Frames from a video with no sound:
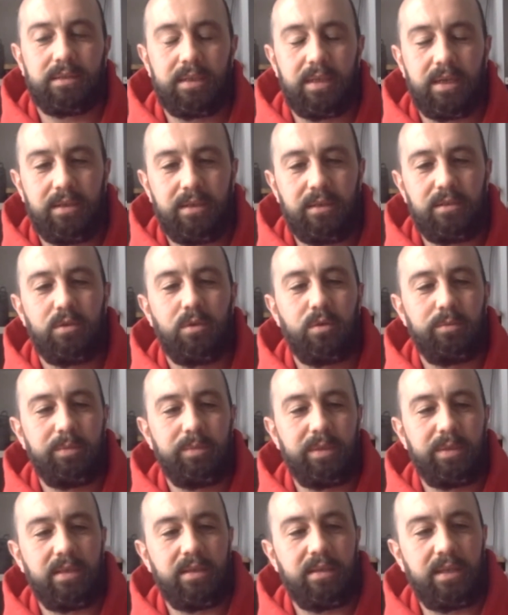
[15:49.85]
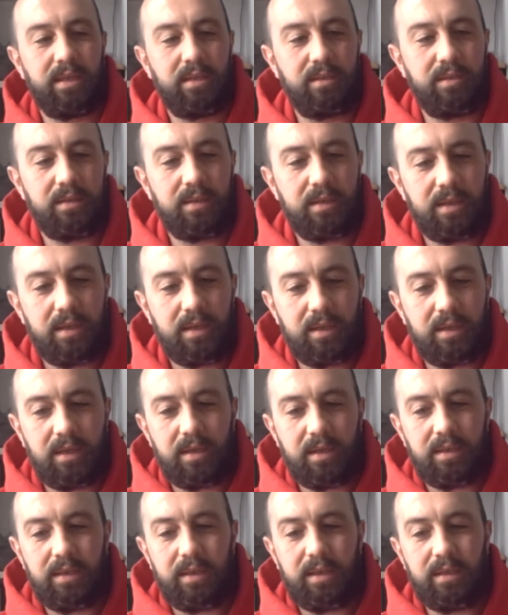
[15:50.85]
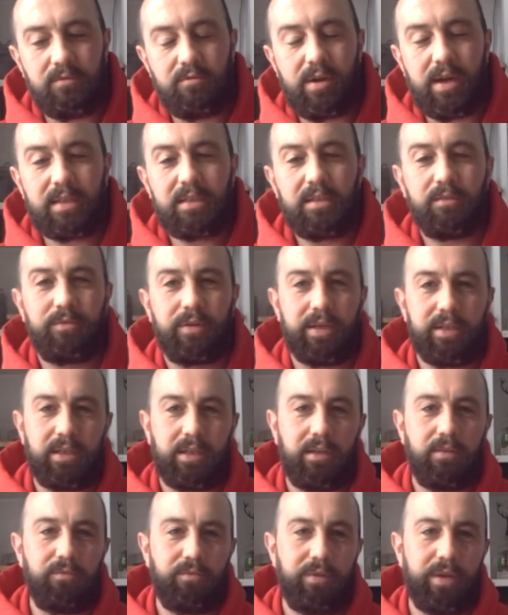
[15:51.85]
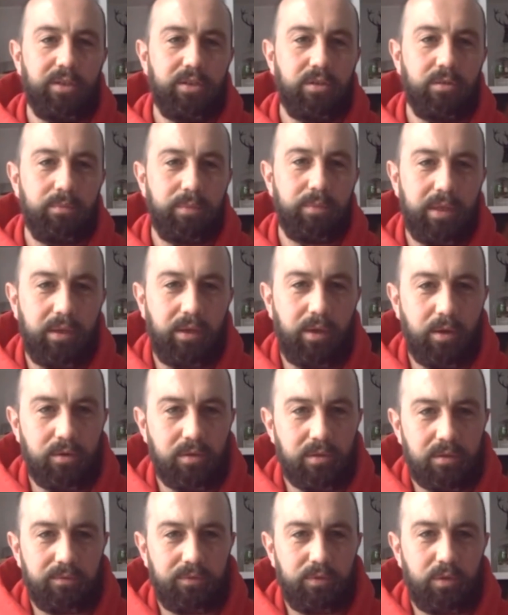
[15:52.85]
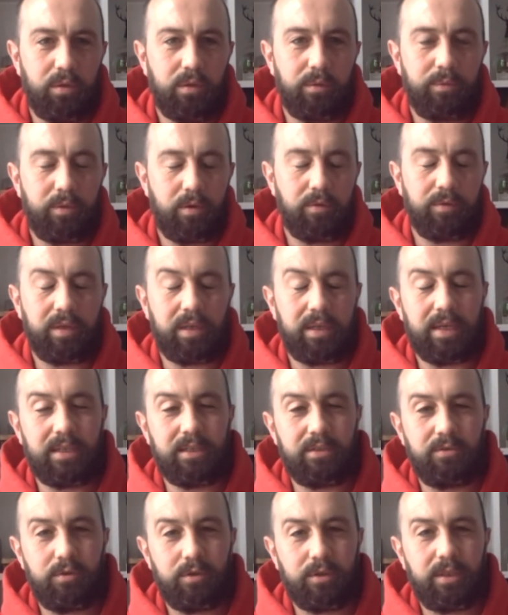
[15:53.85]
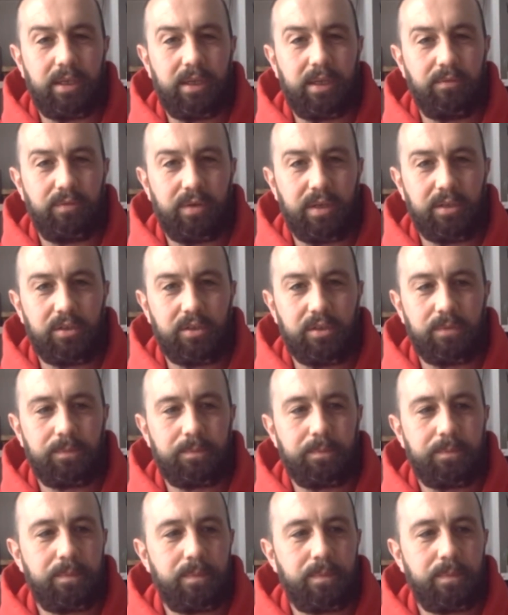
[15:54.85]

And they told me that they'd ratified a convention by the Council of Europe called the Lanzarote Convention,